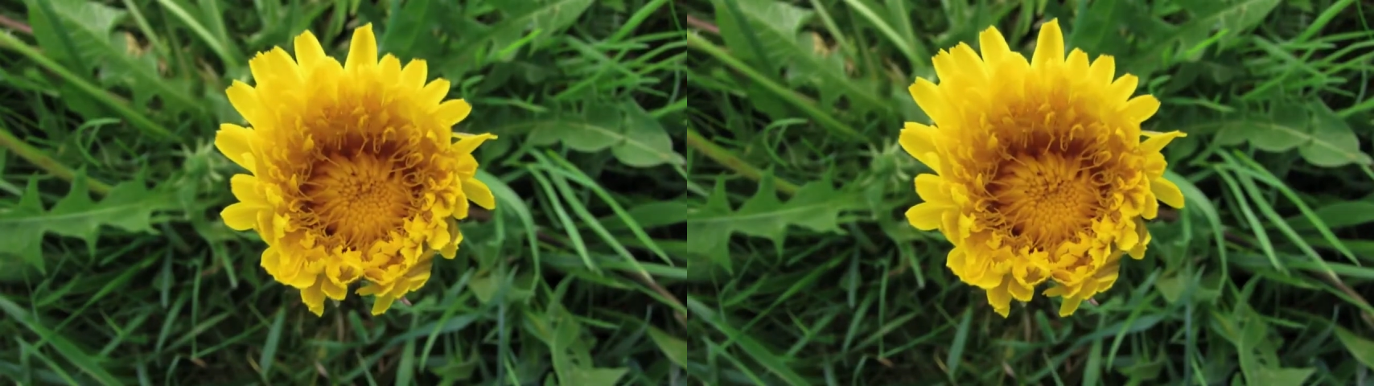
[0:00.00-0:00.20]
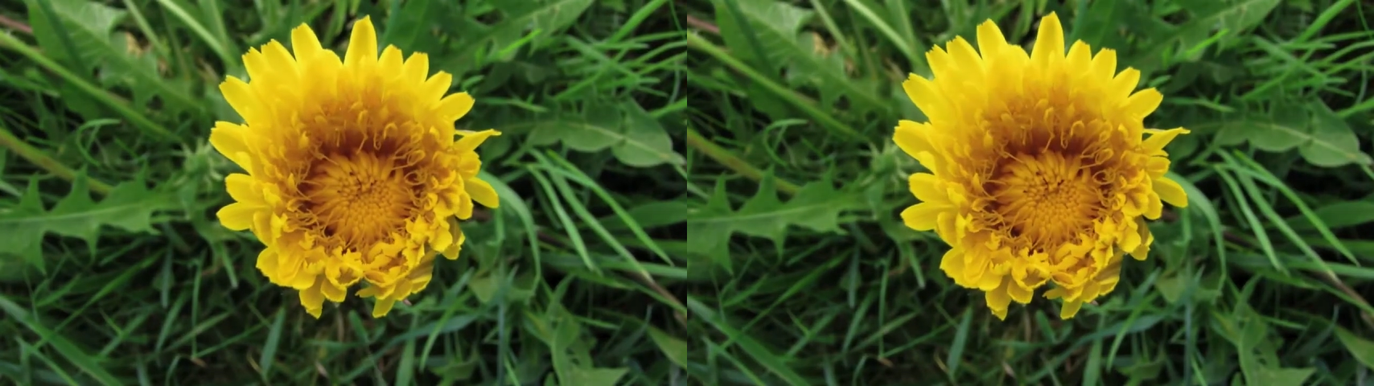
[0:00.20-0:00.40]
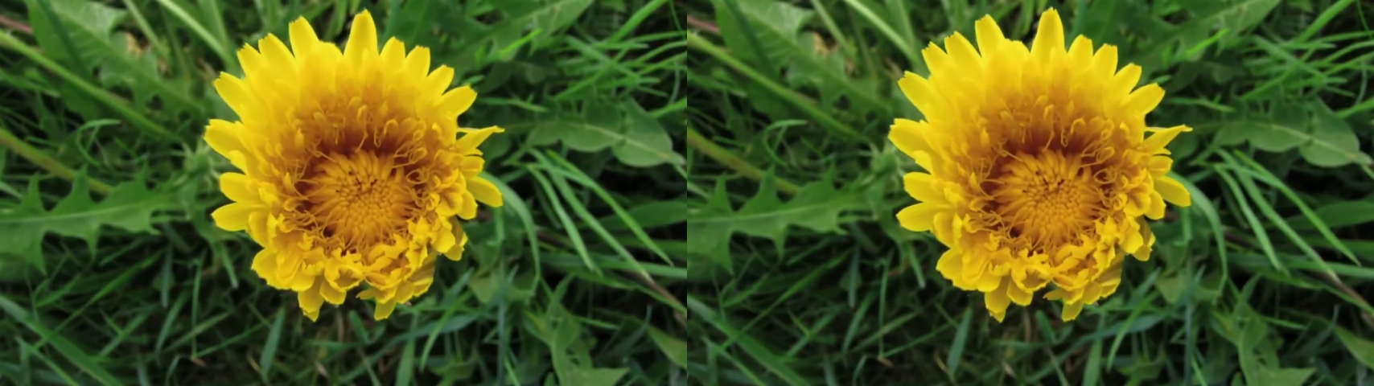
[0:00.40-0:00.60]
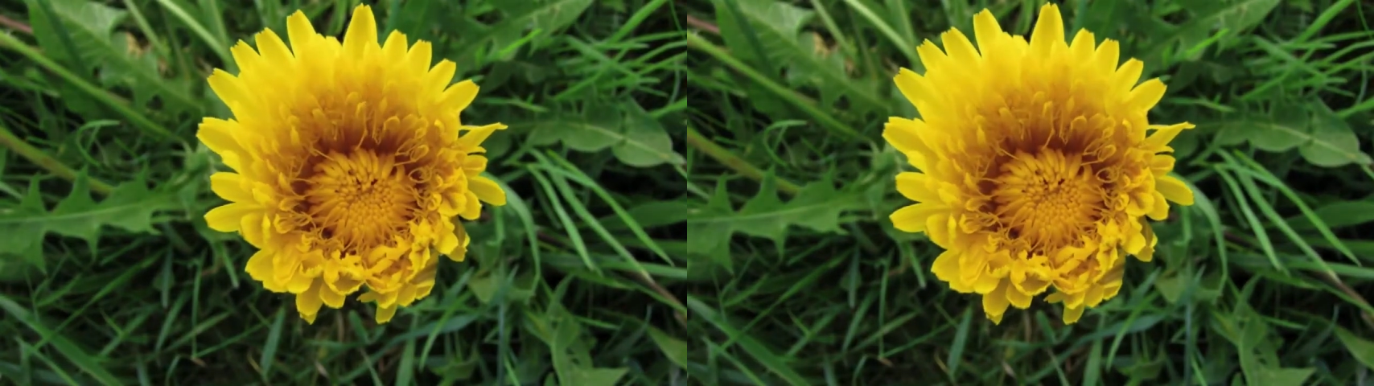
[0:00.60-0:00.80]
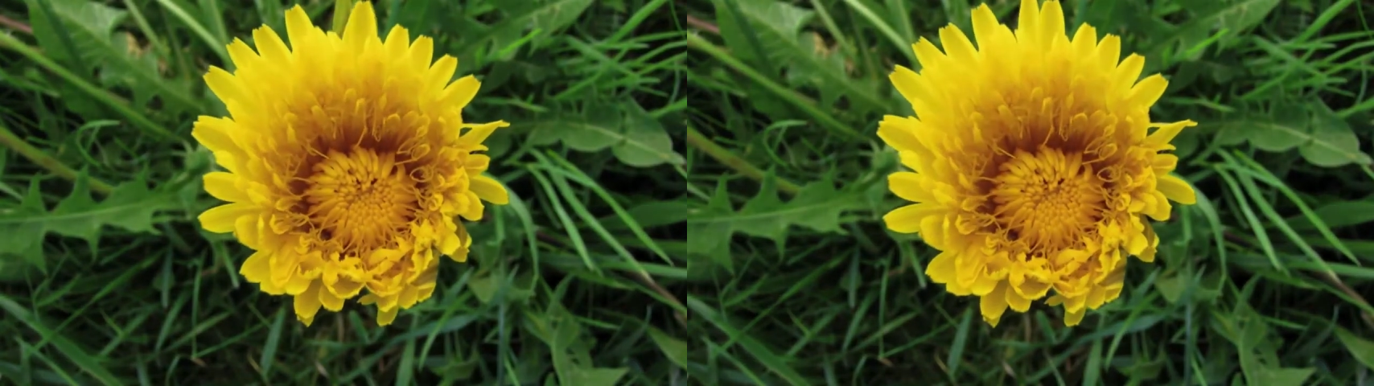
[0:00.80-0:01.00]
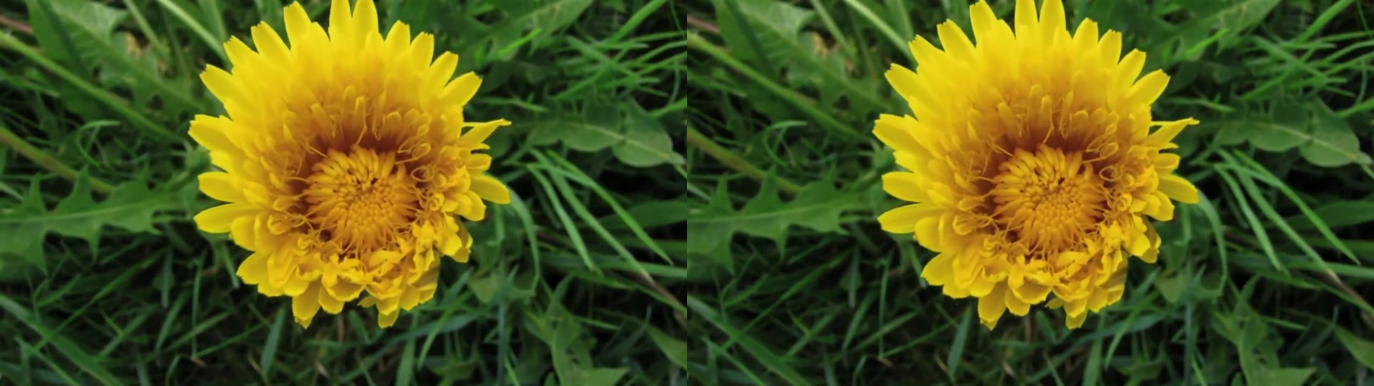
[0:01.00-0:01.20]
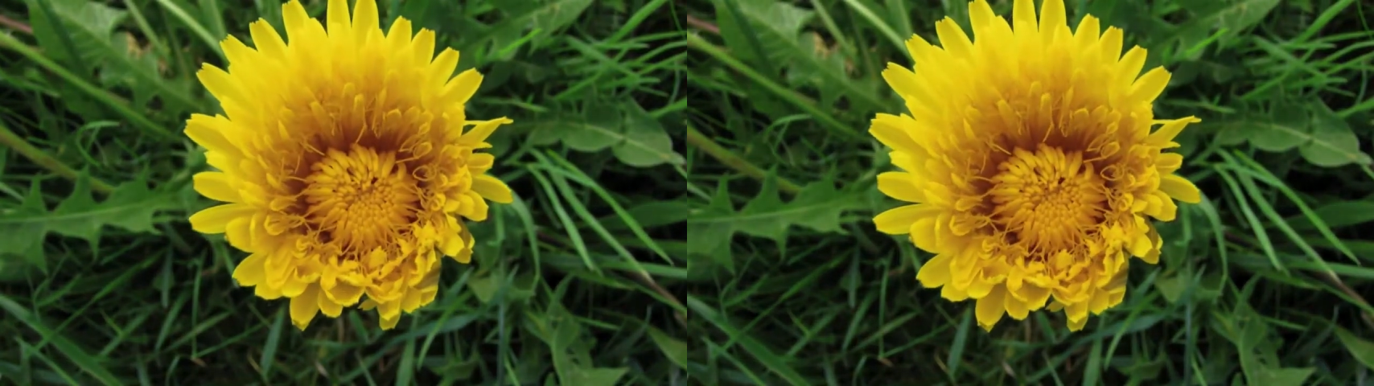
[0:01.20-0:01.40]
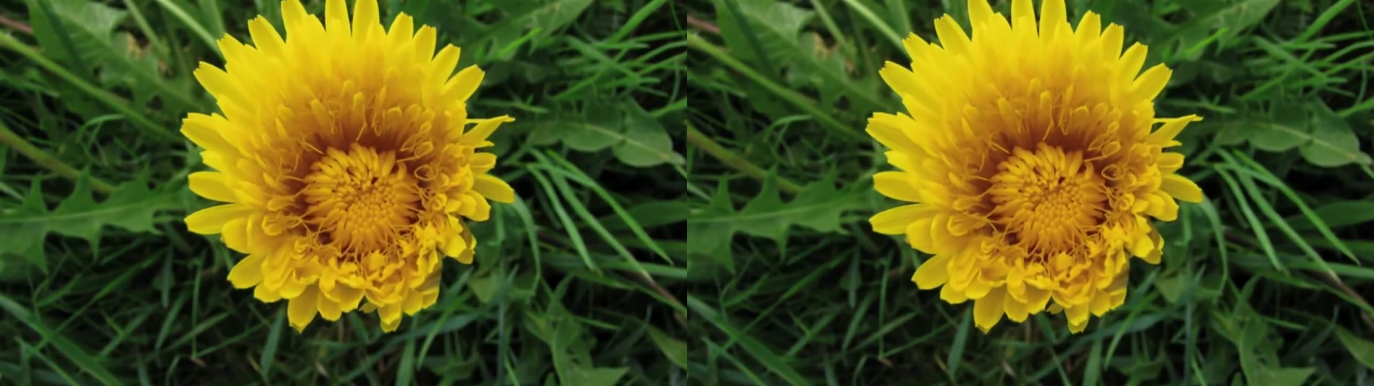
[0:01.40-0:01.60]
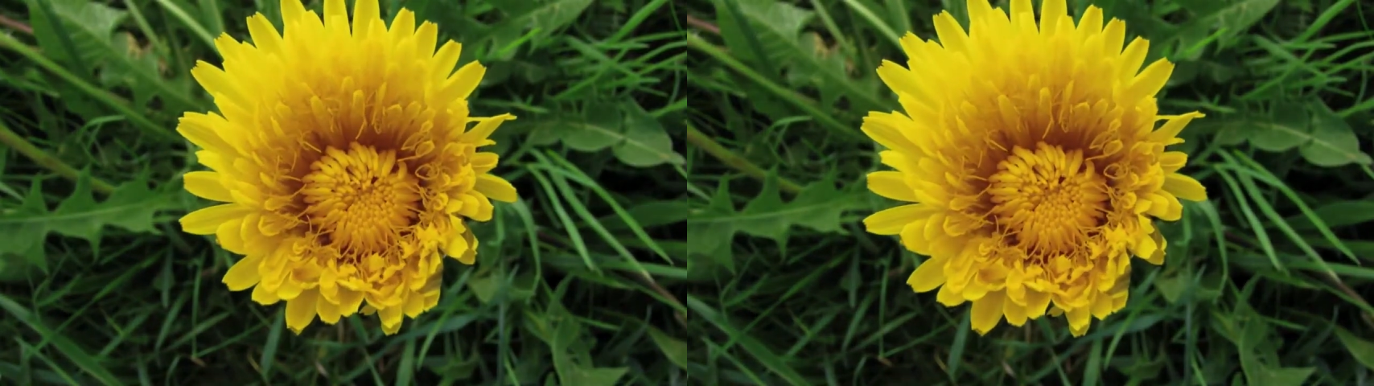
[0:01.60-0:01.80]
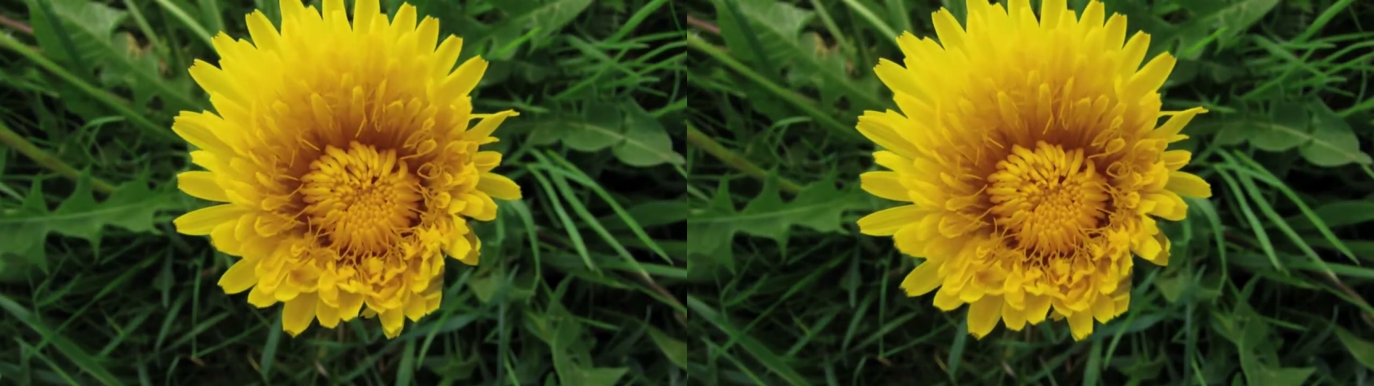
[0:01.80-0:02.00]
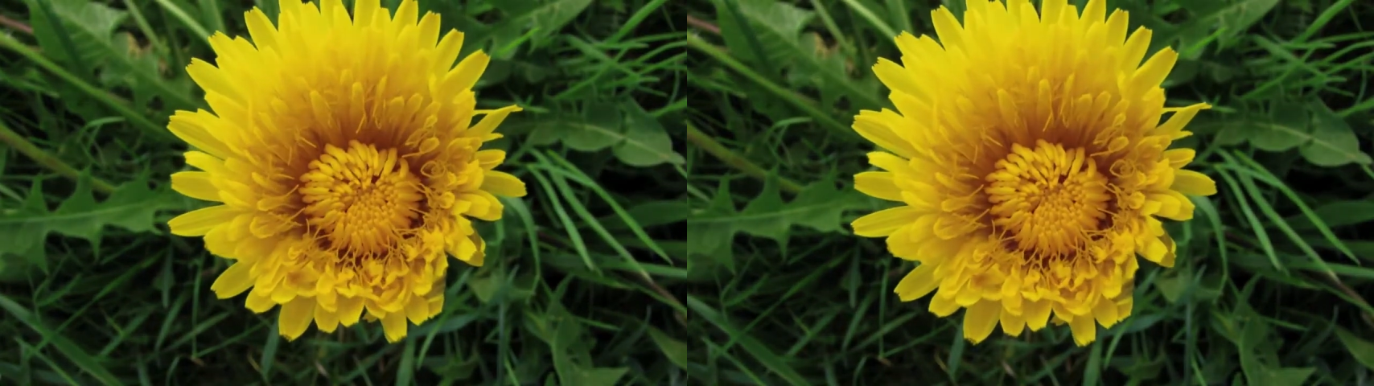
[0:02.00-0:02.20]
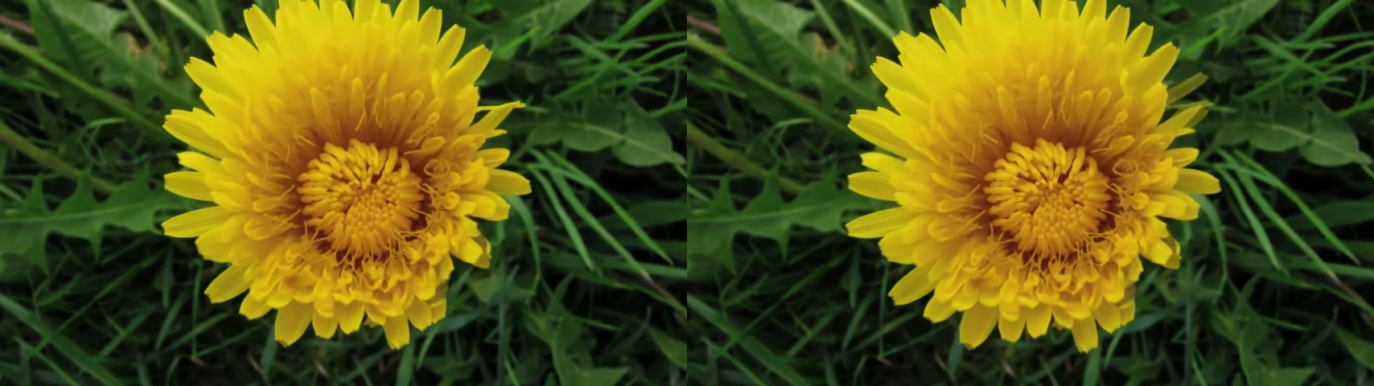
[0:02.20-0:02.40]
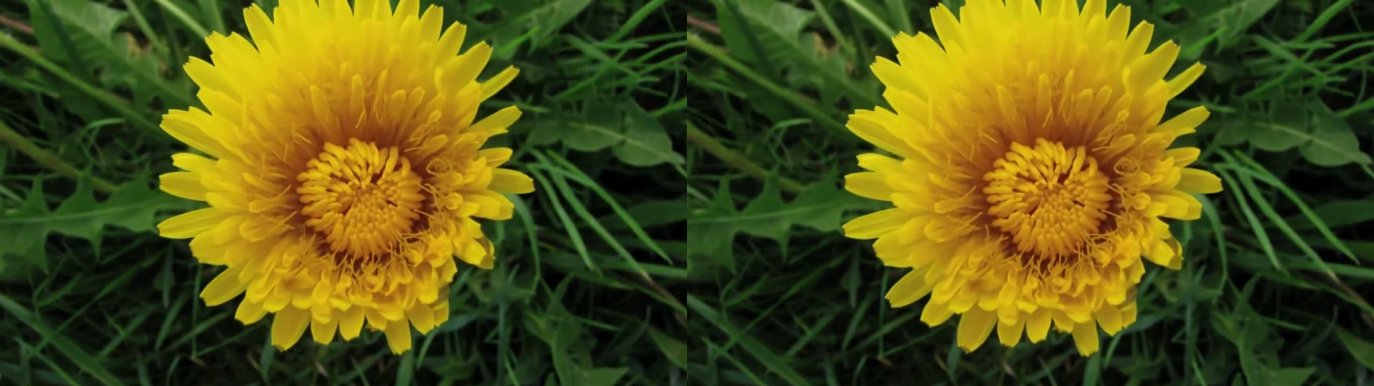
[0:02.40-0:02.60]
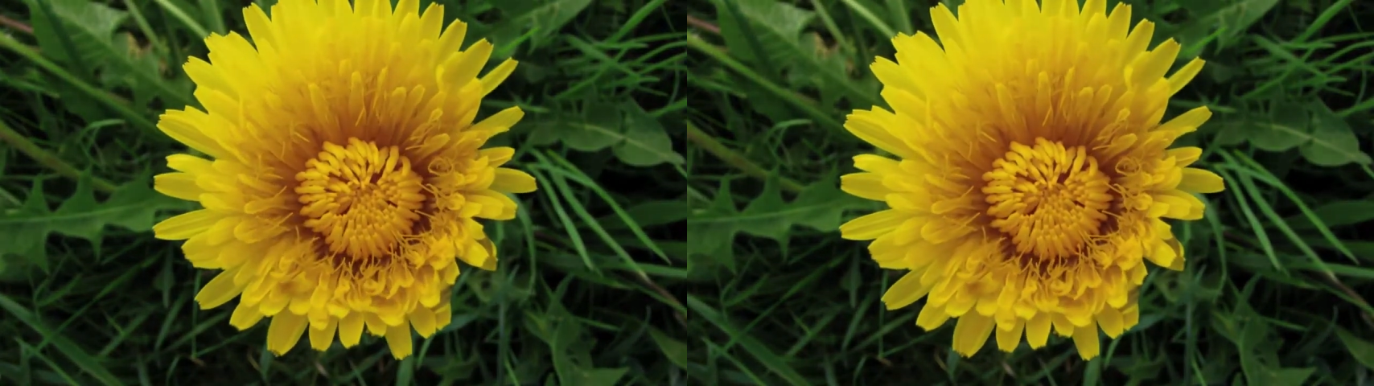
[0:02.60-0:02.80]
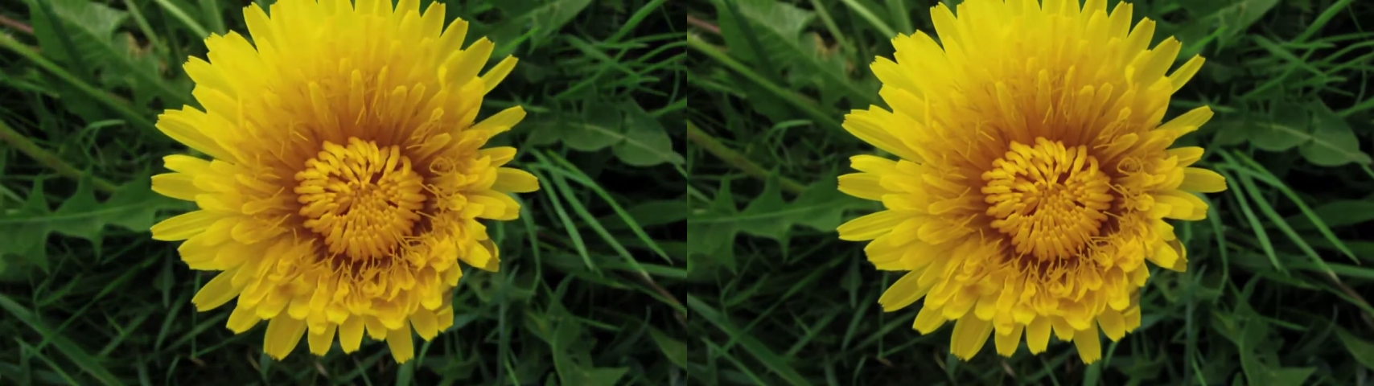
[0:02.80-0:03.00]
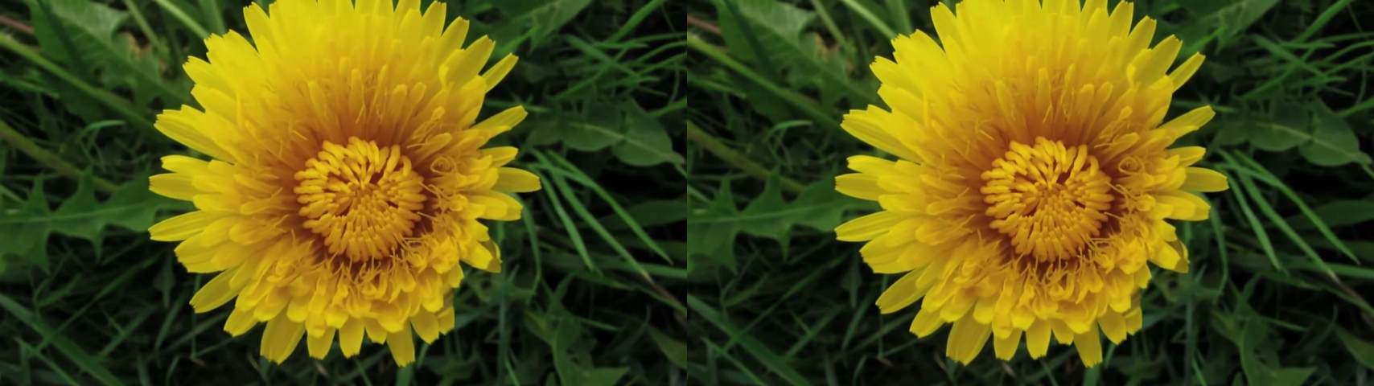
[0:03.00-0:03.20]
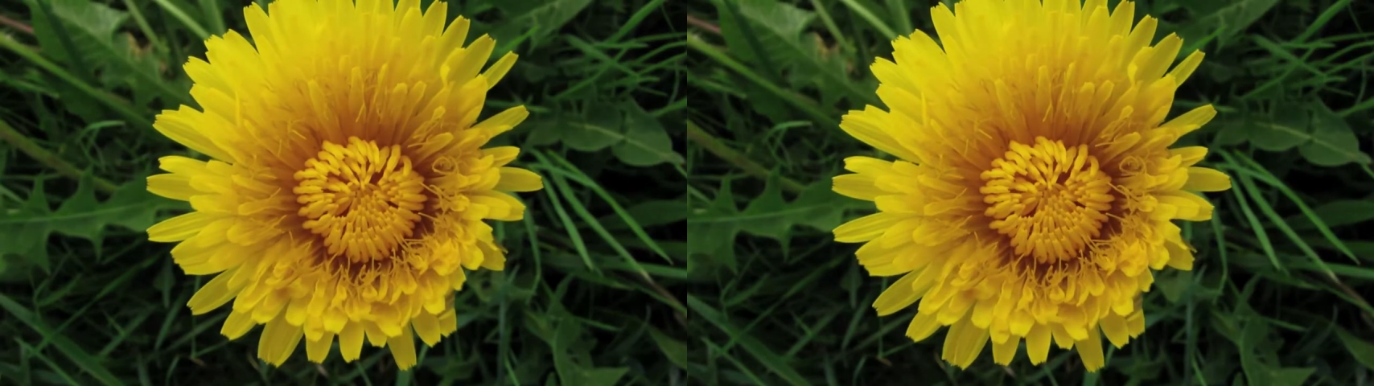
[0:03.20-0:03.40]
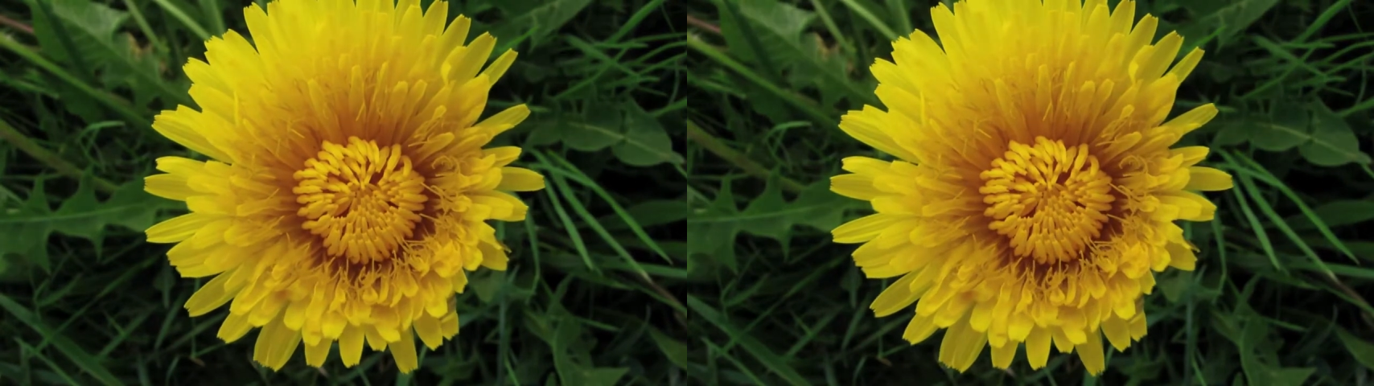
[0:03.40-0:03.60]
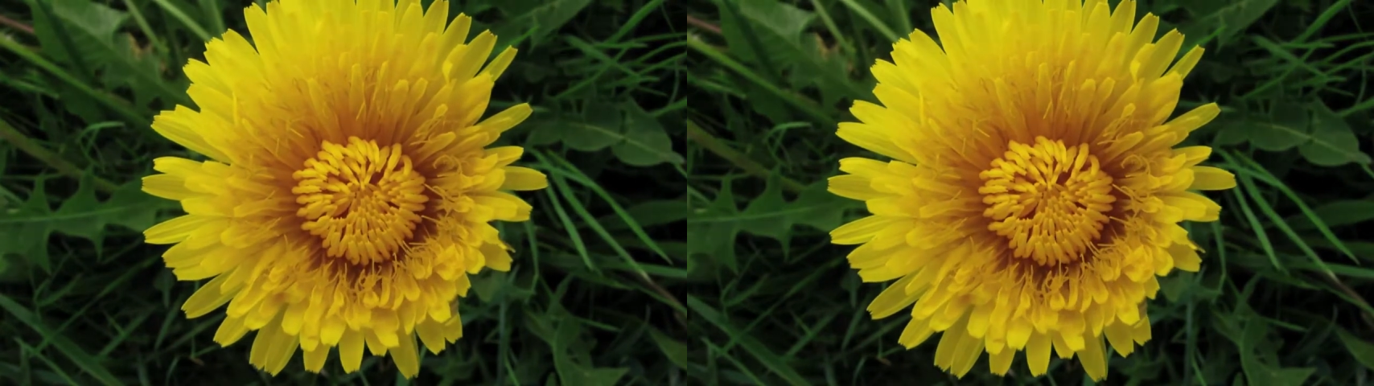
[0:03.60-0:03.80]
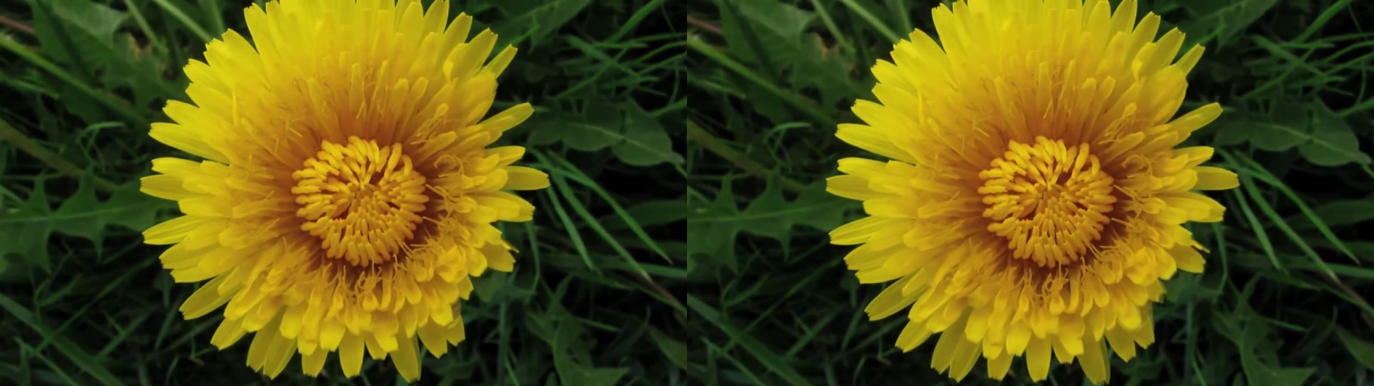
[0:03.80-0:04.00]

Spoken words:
[unreadable: no face in view]